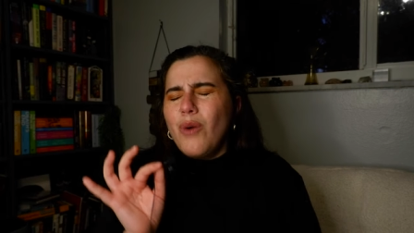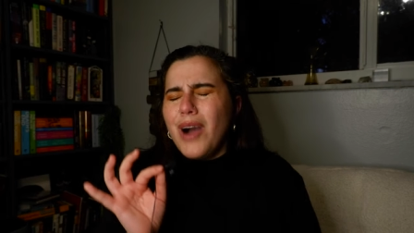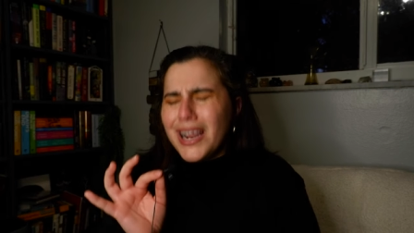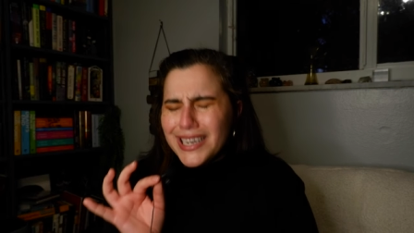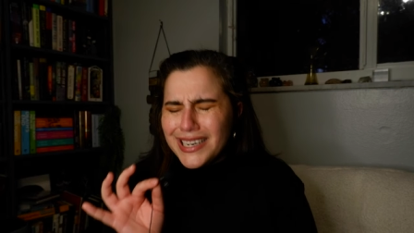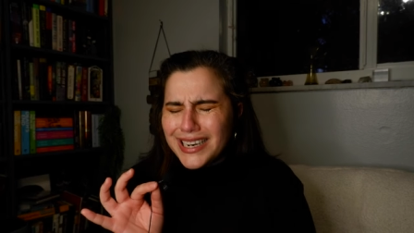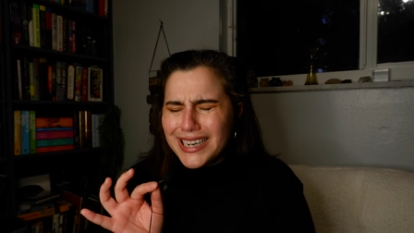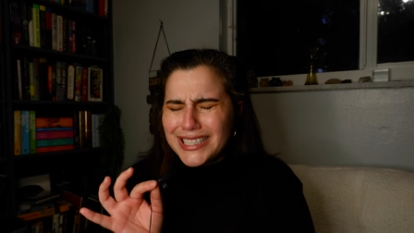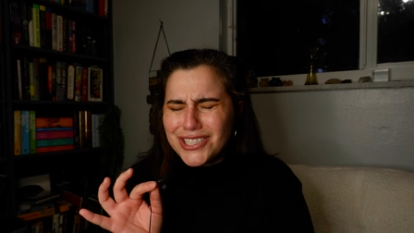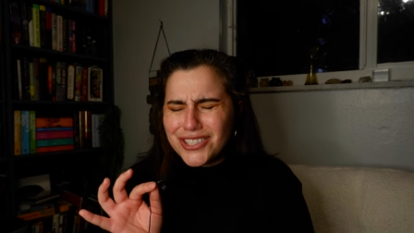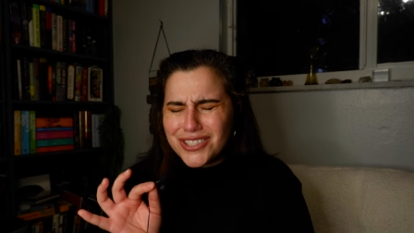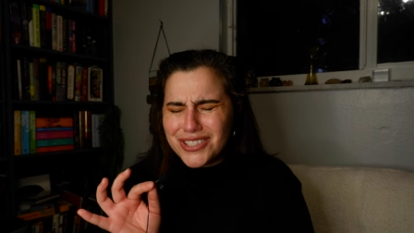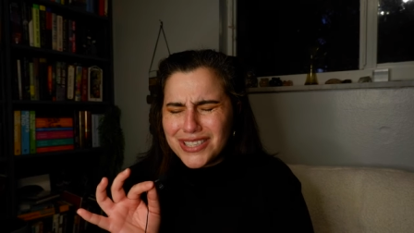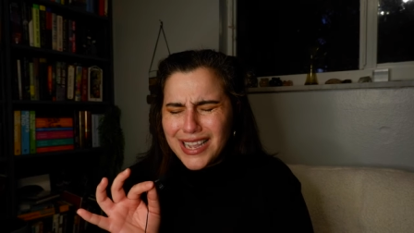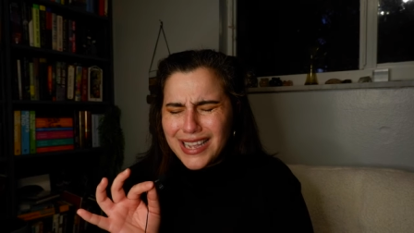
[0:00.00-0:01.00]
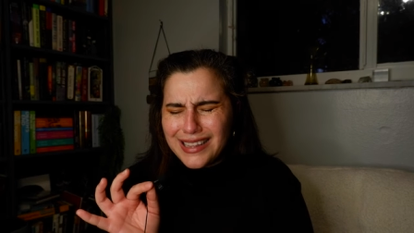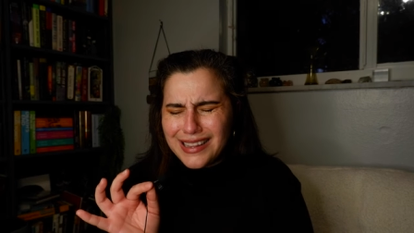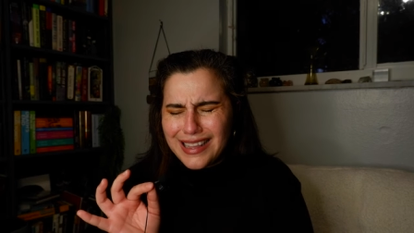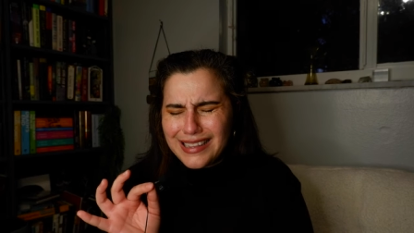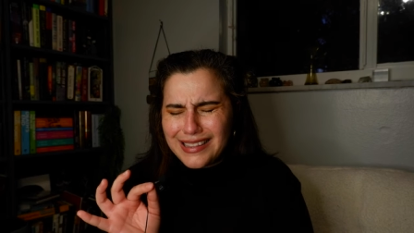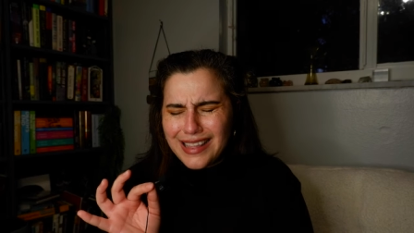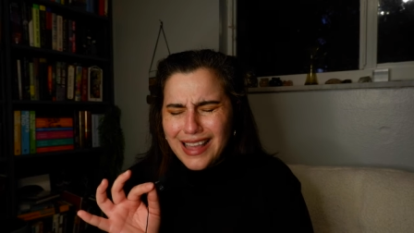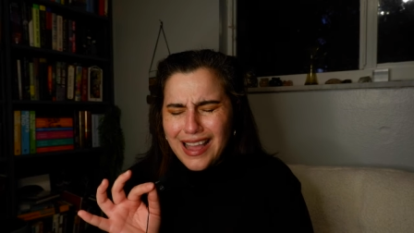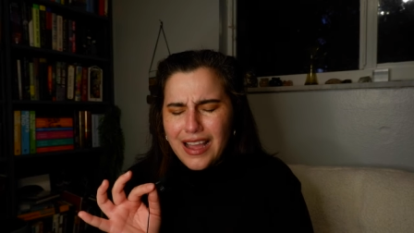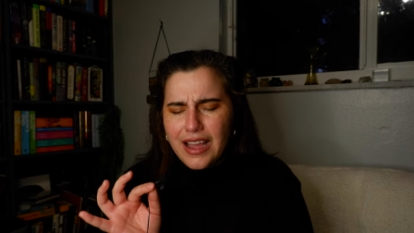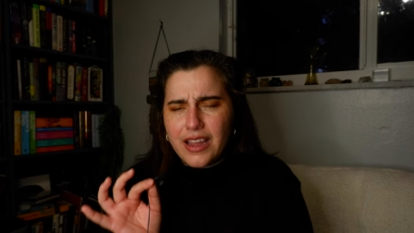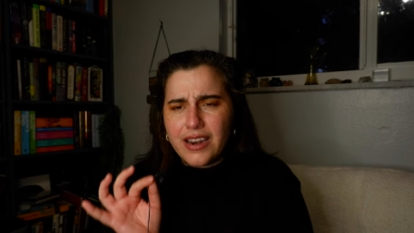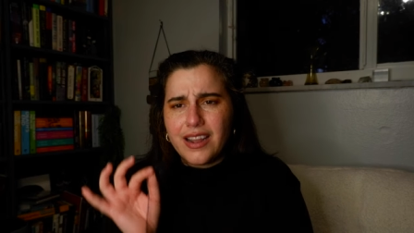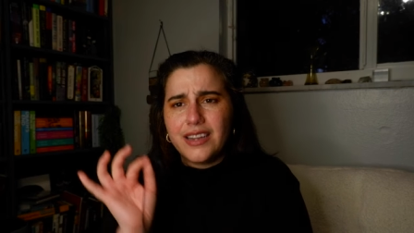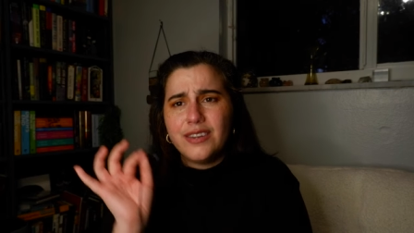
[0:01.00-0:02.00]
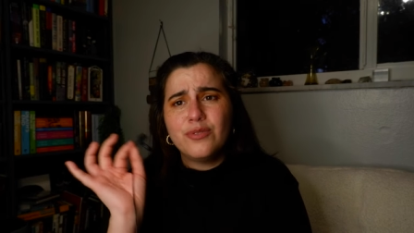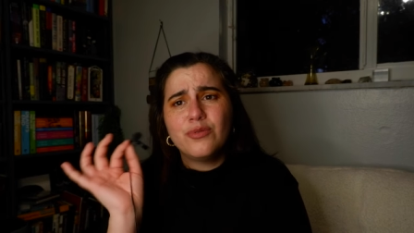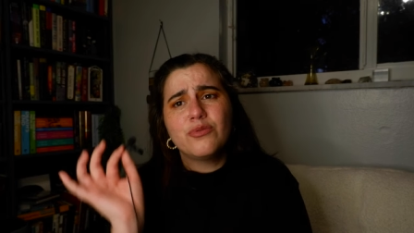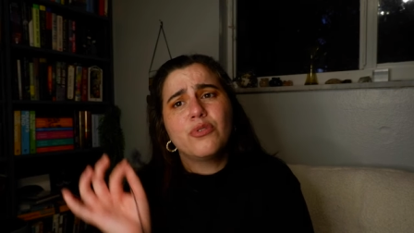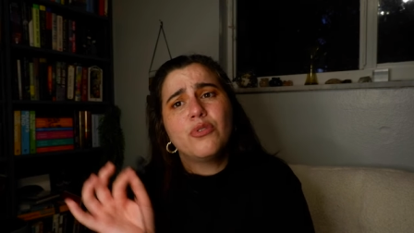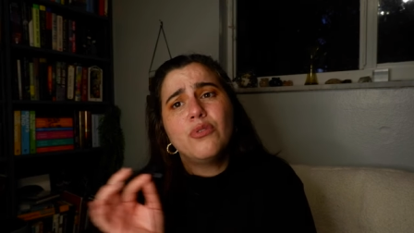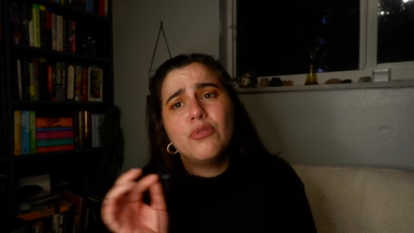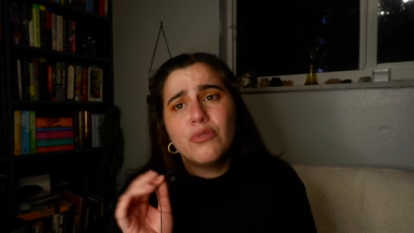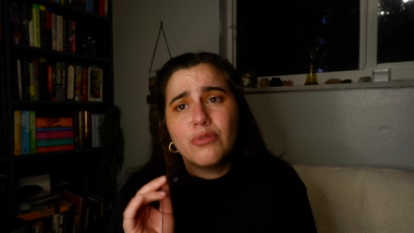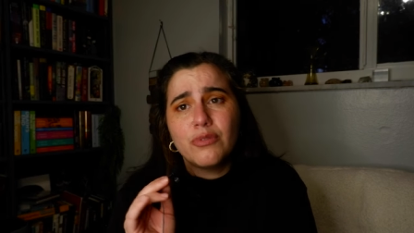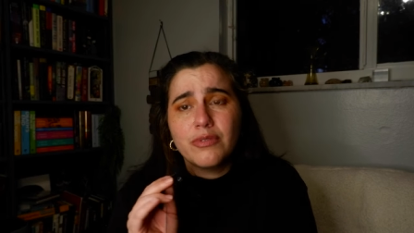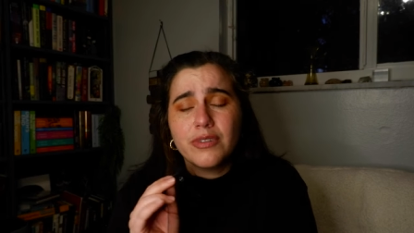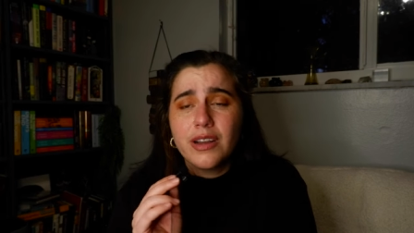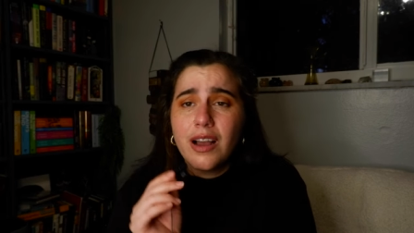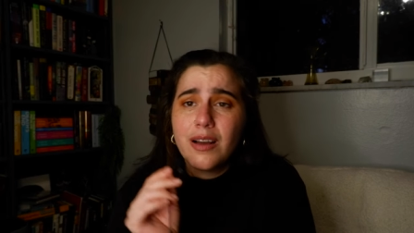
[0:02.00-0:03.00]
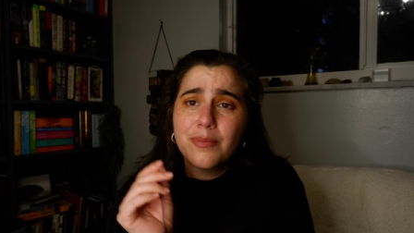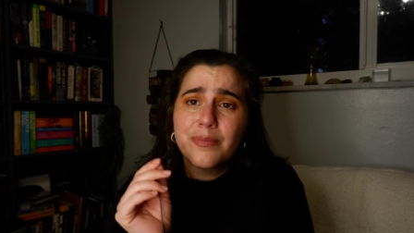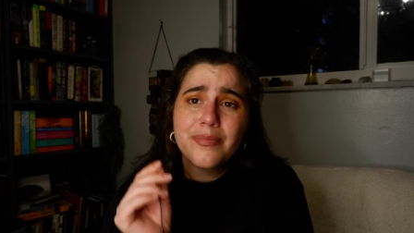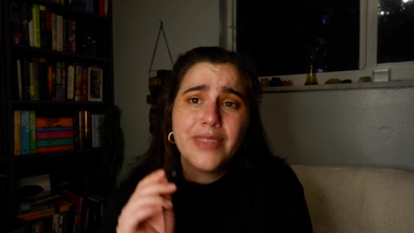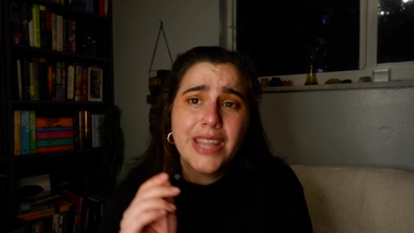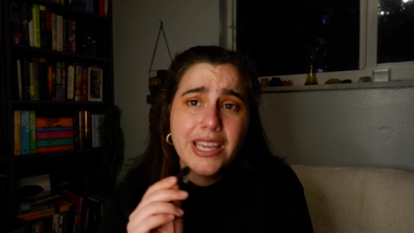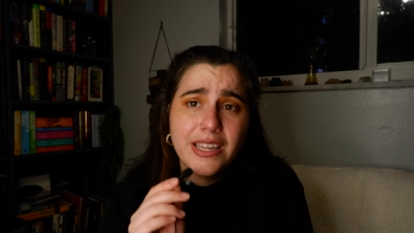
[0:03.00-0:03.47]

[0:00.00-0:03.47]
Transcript: Why did I just say it like that? I don't know.